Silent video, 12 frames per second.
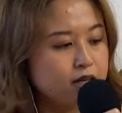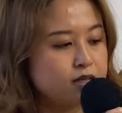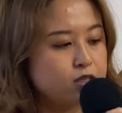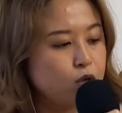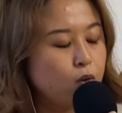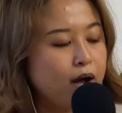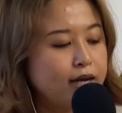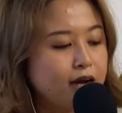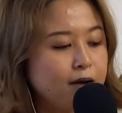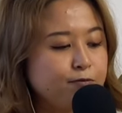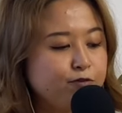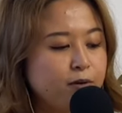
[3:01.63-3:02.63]
So I
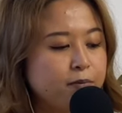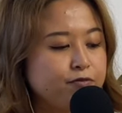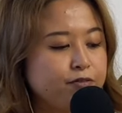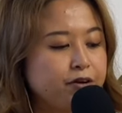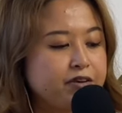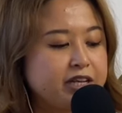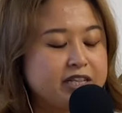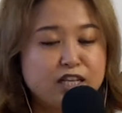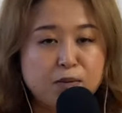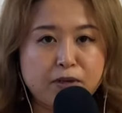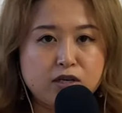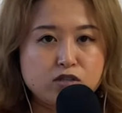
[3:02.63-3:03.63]
come from a very
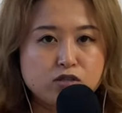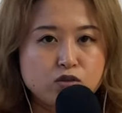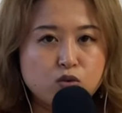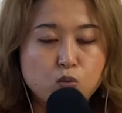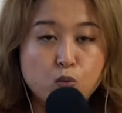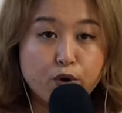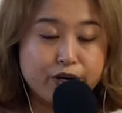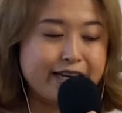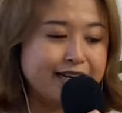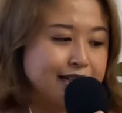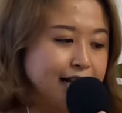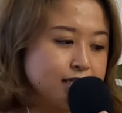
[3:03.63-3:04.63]
typical
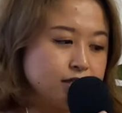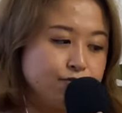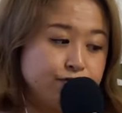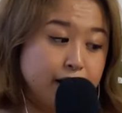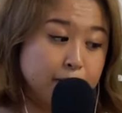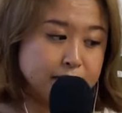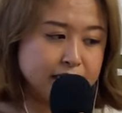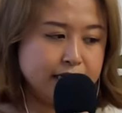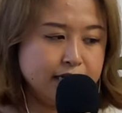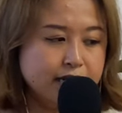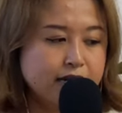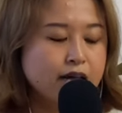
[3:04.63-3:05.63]
working class
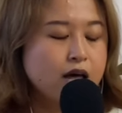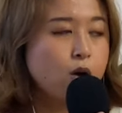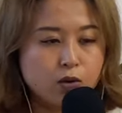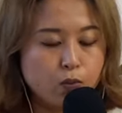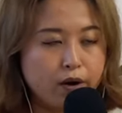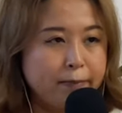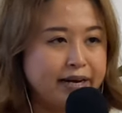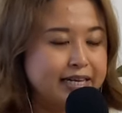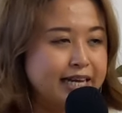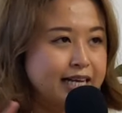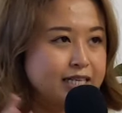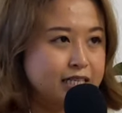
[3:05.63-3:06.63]
family, where my
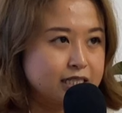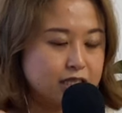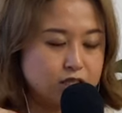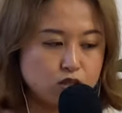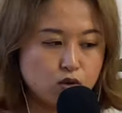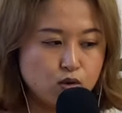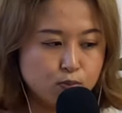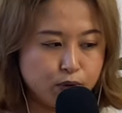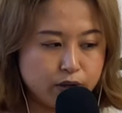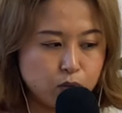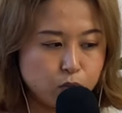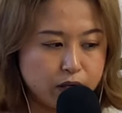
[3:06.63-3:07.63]
dad is the sole
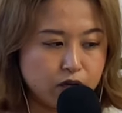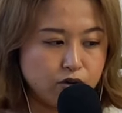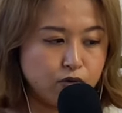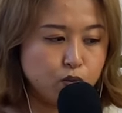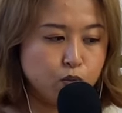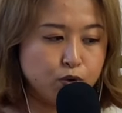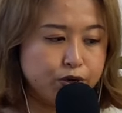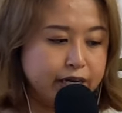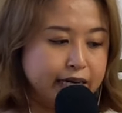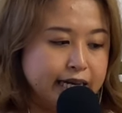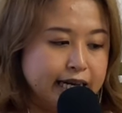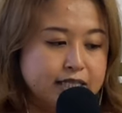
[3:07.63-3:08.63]
breadwinner
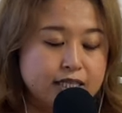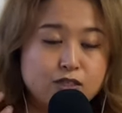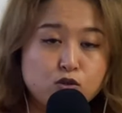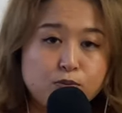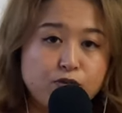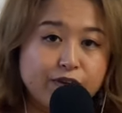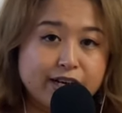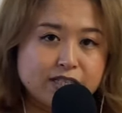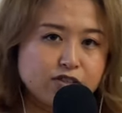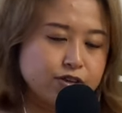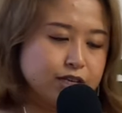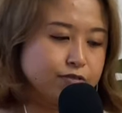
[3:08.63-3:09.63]
working as a
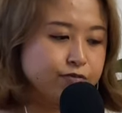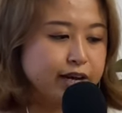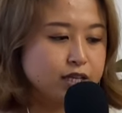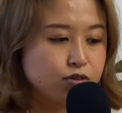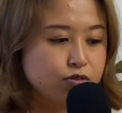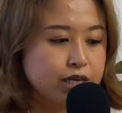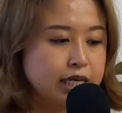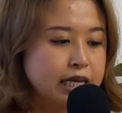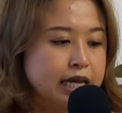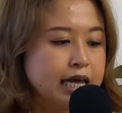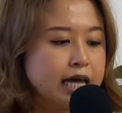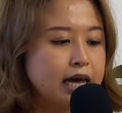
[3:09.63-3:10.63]
supervisor in a factory,
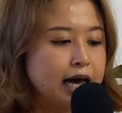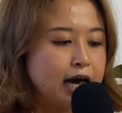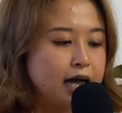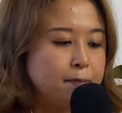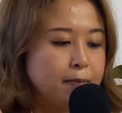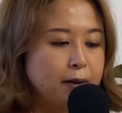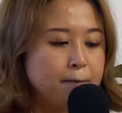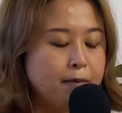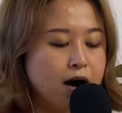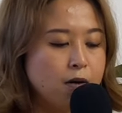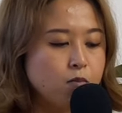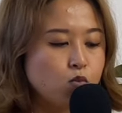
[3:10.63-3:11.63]
and my
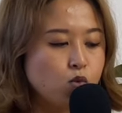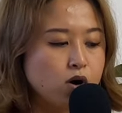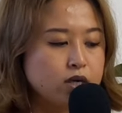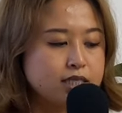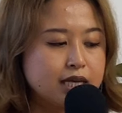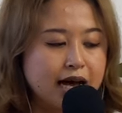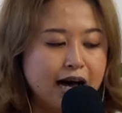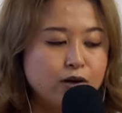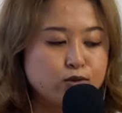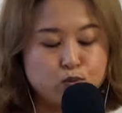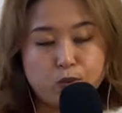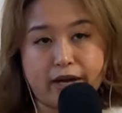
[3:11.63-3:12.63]
mom was a
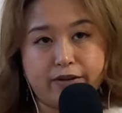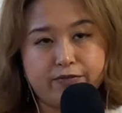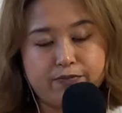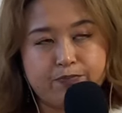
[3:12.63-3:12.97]
housewife.